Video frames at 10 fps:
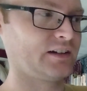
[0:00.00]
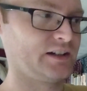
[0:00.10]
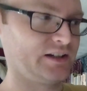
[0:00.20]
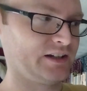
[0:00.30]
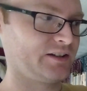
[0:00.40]

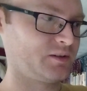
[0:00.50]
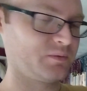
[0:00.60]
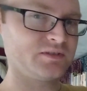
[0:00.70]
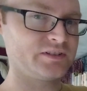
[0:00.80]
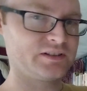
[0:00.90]

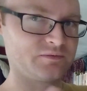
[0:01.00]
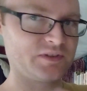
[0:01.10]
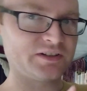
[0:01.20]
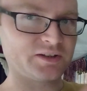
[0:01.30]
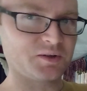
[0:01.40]

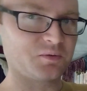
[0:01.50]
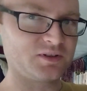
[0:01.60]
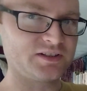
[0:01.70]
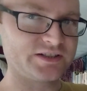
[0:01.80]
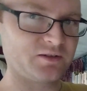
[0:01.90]
This is a
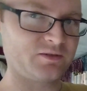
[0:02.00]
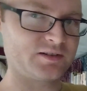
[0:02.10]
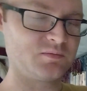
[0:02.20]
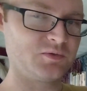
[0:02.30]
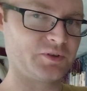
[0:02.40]
really
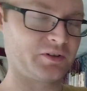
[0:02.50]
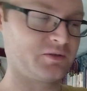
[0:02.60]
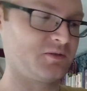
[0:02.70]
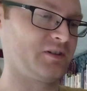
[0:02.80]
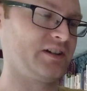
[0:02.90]
incredible
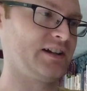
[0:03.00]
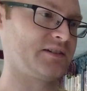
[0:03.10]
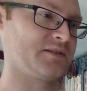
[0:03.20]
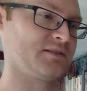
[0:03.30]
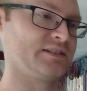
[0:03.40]
story,
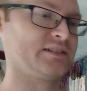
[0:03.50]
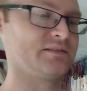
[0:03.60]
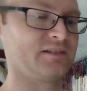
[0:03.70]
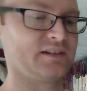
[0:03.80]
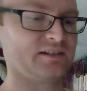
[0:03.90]
actually,
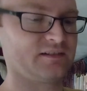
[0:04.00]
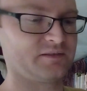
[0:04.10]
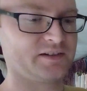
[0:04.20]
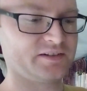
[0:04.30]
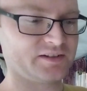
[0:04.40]
and
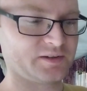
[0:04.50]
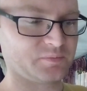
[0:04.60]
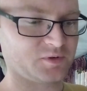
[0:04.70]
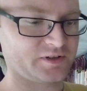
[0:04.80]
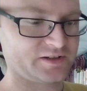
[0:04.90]
this is
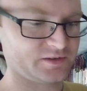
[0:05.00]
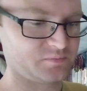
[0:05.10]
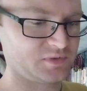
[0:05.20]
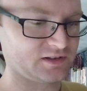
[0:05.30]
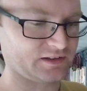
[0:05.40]
a pretty
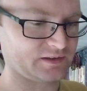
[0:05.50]
good book.